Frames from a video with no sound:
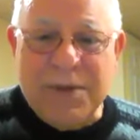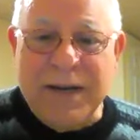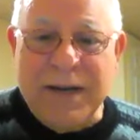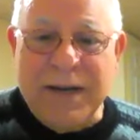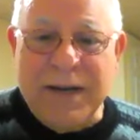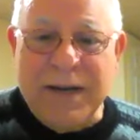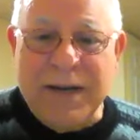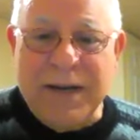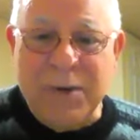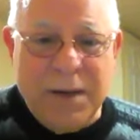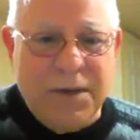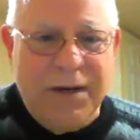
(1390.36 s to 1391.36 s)
Apples
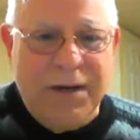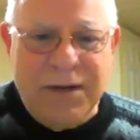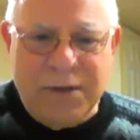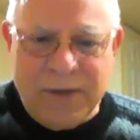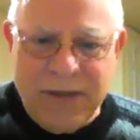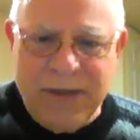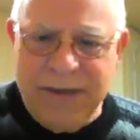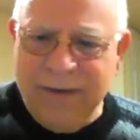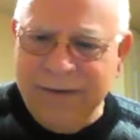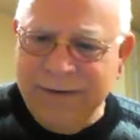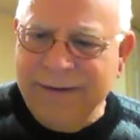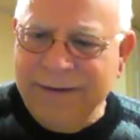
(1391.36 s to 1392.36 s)
and ribs.
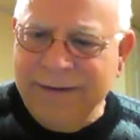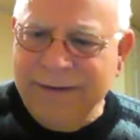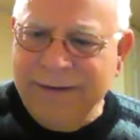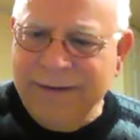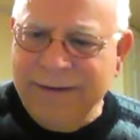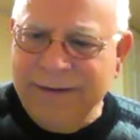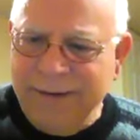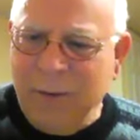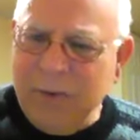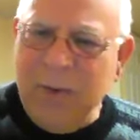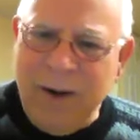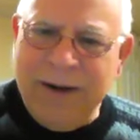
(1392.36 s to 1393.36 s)
Gee,
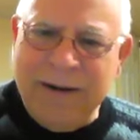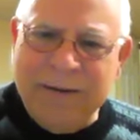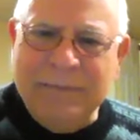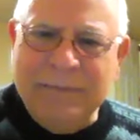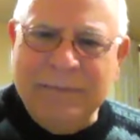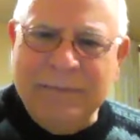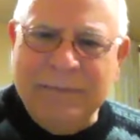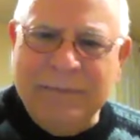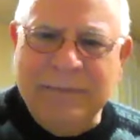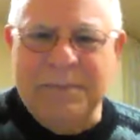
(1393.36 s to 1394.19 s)
wonder why.